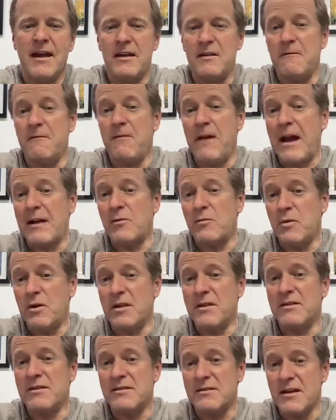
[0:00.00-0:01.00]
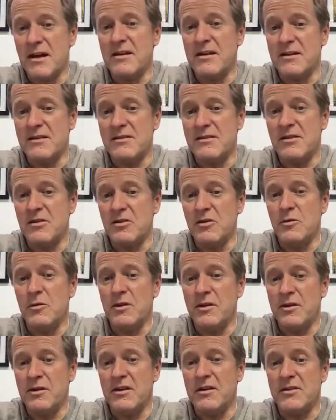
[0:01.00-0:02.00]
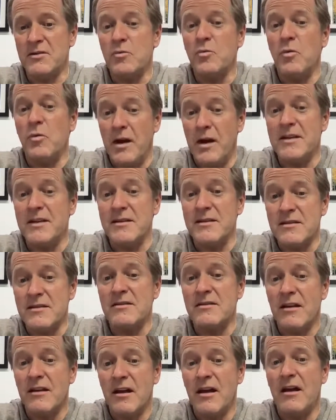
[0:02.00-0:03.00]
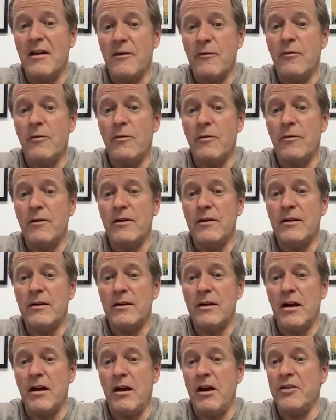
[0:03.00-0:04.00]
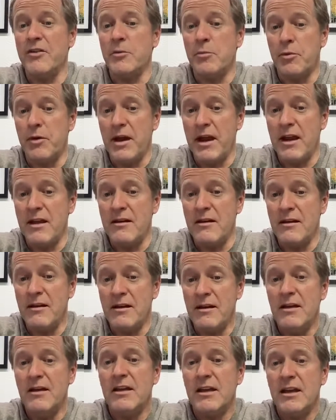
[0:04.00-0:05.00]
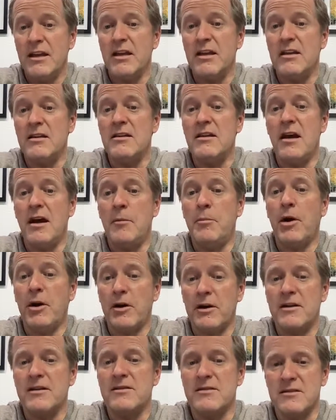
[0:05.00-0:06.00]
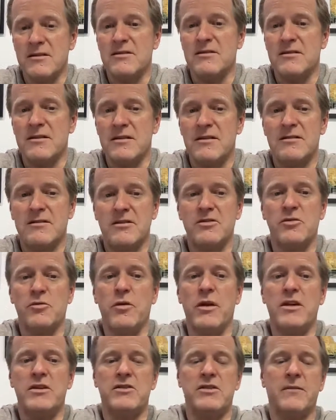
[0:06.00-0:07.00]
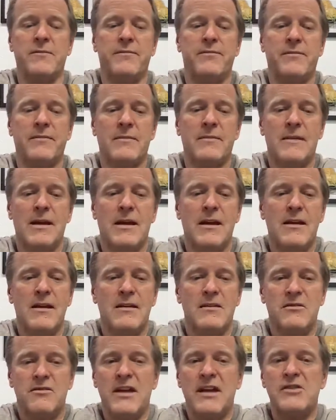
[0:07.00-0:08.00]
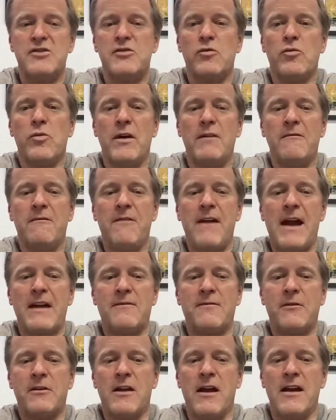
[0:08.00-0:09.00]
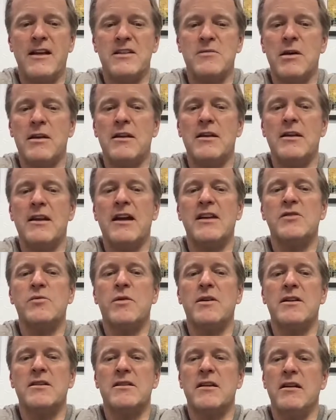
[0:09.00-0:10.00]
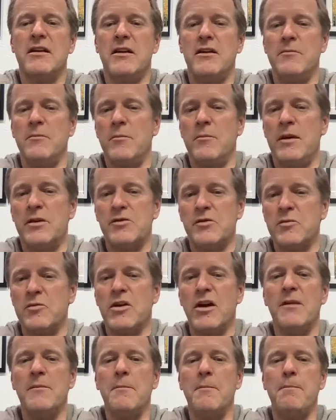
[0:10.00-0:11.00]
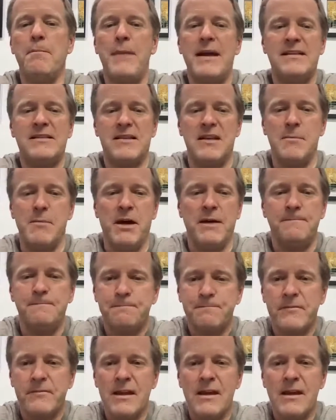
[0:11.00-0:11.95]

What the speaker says: And in fact, one of the studies to do with this was on the brain in a Parkinson's situation. So that's your one fact for lion's mane. The next one is a mushroom called Messima.